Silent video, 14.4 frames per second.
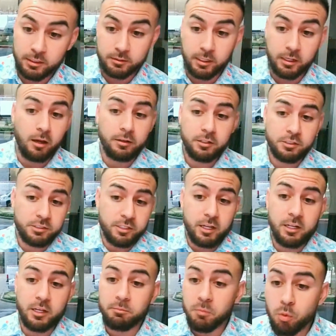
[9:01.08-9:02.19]
they
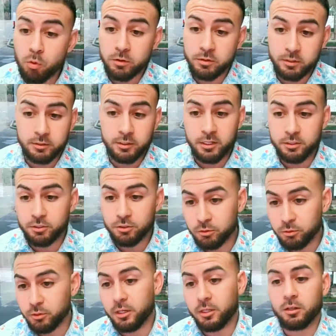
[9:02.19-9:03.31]
understand it more than they
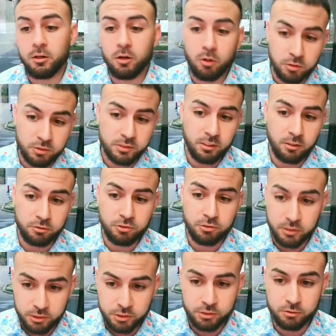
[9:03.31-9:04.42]
do in a
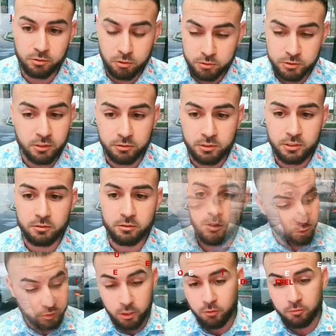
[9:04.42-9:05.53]
traditional wholesale deal.
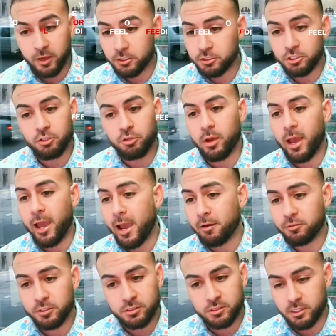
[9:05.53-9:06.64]
With novation, you have
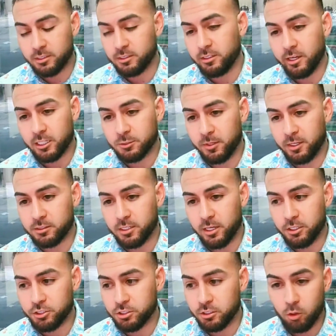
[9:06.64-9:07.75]
to set the
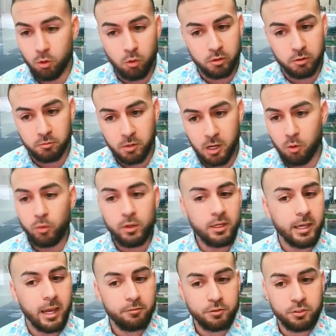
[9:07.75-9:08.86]
expectation, or a
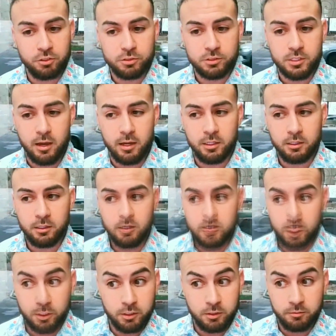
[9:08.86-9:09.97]
week after you sign it,
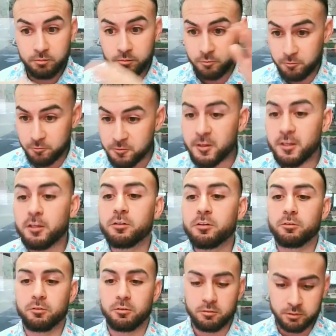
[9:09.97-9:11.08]
they're going to
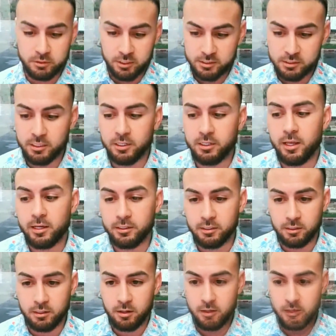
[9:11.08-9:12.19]
feel
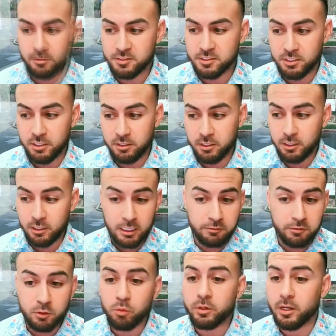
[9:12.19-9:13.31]
disconnected. I've seen it
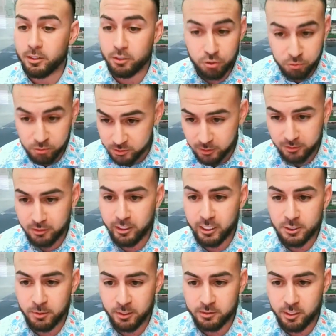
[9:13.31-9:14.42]
even when I do set the
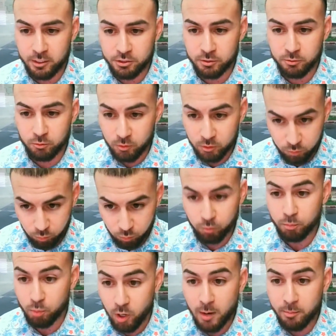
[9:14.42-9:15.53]
expectation
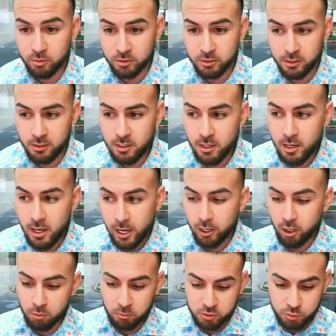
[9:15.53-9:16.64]
properly. I
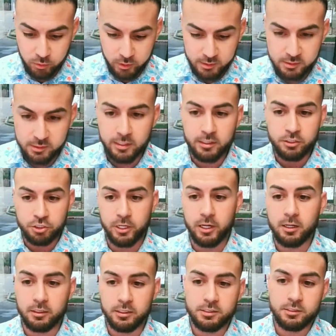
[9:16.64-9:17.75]
almost want to send a
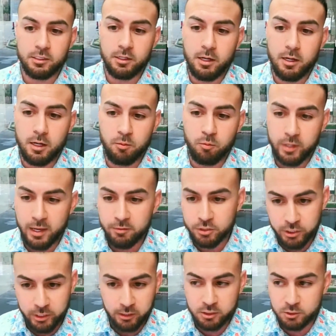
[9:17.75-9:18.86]
checklist. We have a
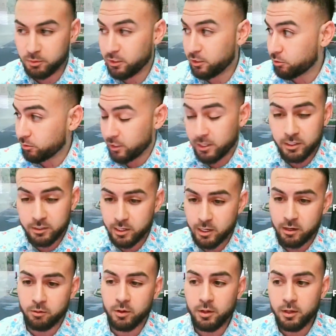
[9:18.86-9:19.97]
checklist being created
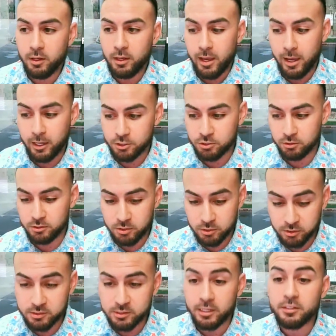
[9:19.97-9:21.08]
now, actually,
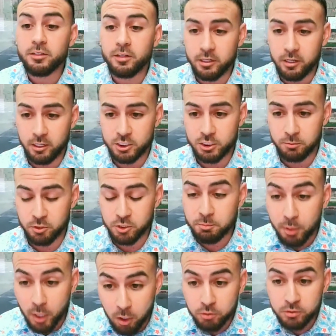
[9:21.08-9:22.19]
to send to the customers
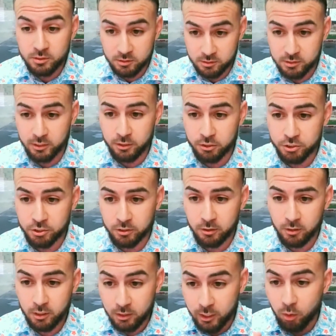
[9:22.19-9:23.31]
post signature,
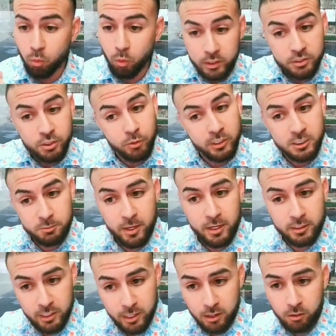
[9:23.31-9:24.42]
like what to
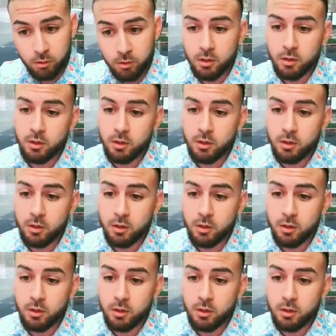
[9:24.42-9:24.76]
expect now,